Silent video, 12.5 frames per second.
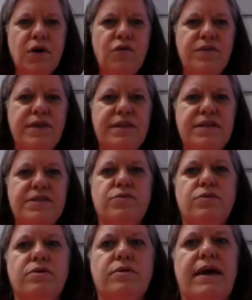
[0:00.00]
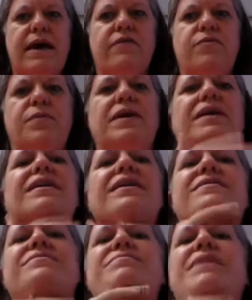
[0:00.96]
hopefully this will have me
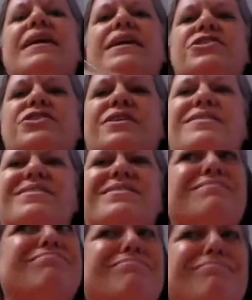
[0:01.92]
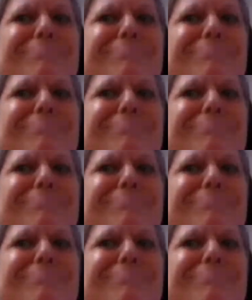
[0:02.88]
and my eight chins.